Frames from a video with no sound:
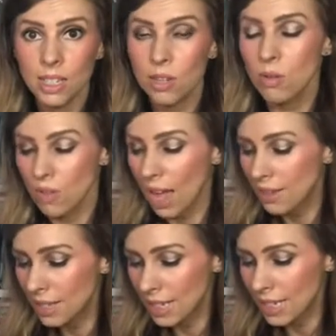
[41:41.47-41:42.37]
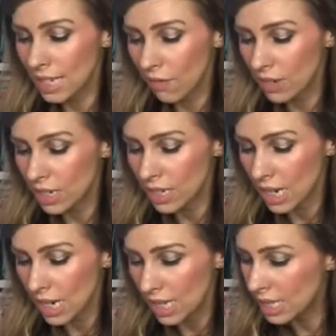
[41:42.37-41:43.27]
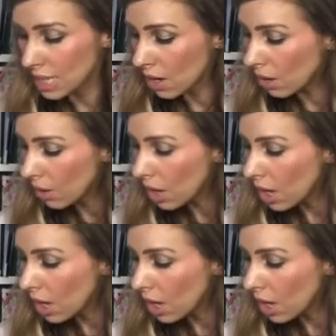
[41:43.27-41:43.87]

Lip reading: 2017, so